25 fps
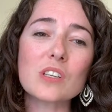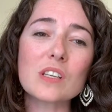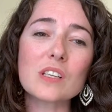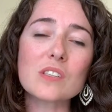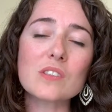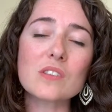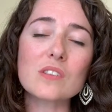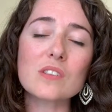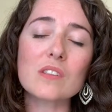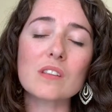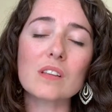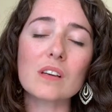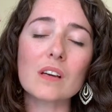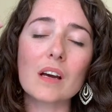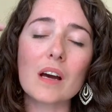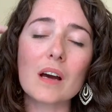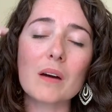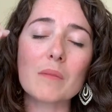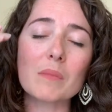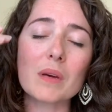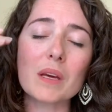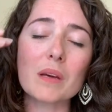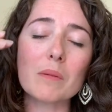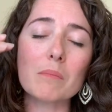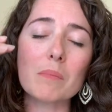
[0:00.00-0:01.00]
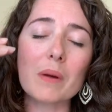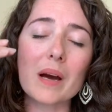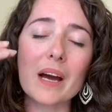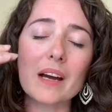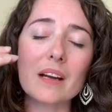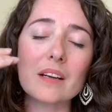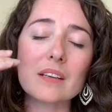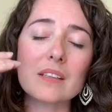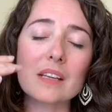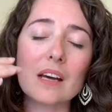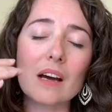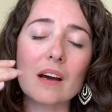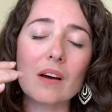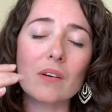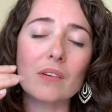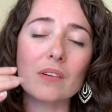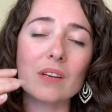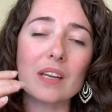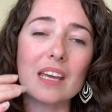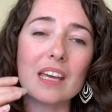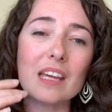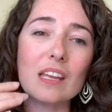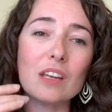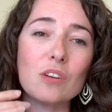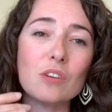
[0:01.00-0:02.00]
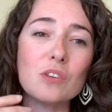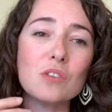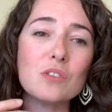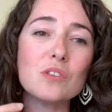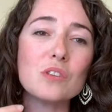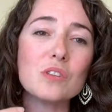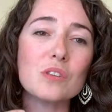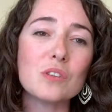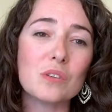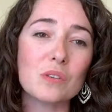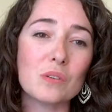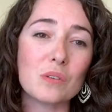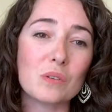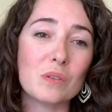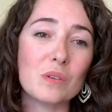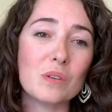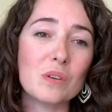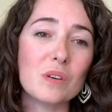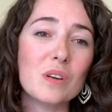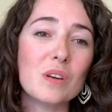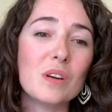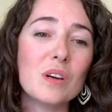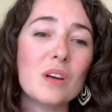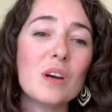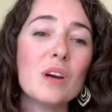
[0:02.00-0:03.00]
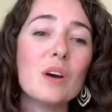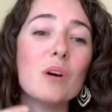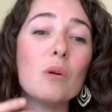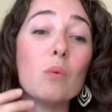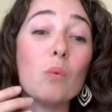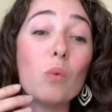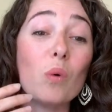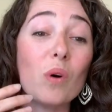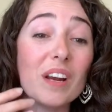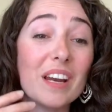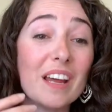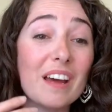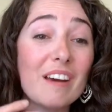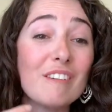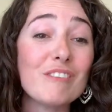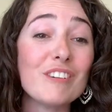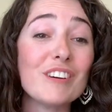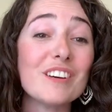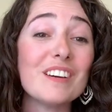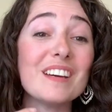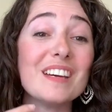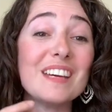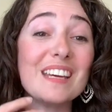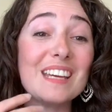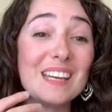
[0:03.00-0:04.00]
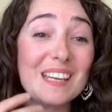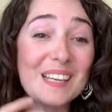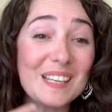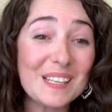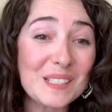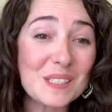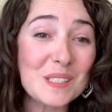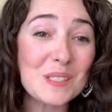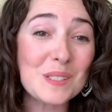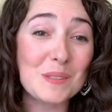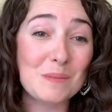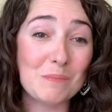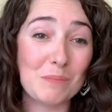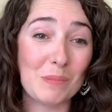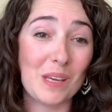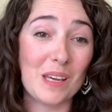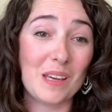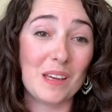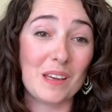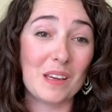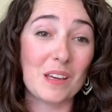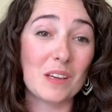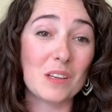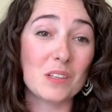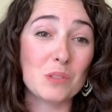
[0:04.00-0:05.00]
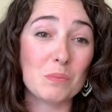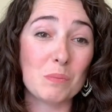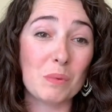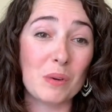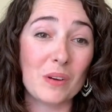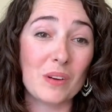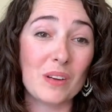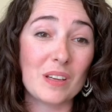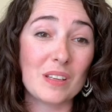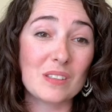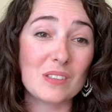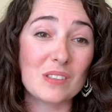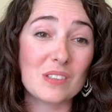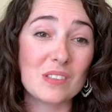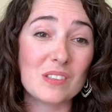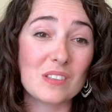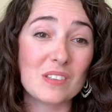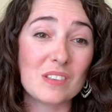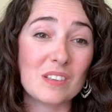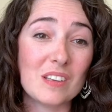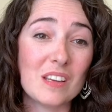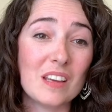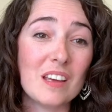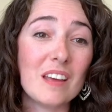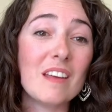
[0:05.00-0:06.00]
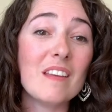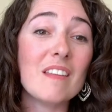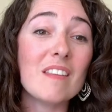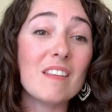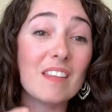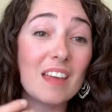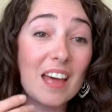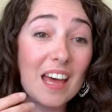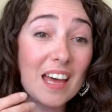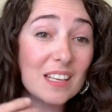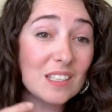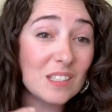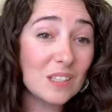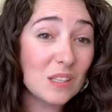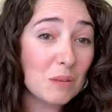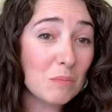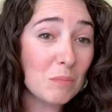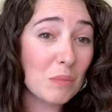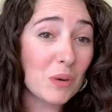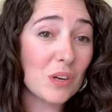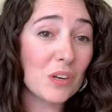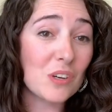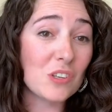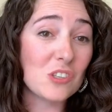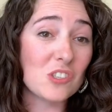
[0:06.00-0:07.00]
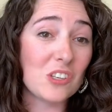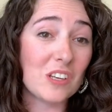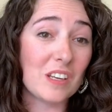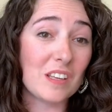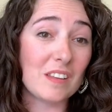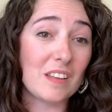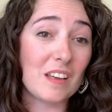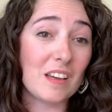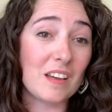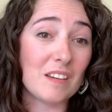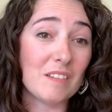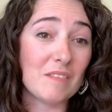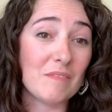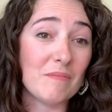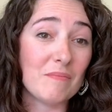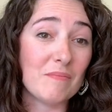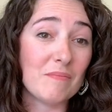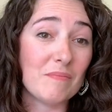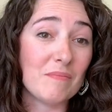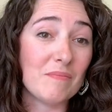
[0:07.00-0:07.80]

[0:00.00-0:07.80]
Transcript: just the coming back down into whatever is being experienced. There's the merging there.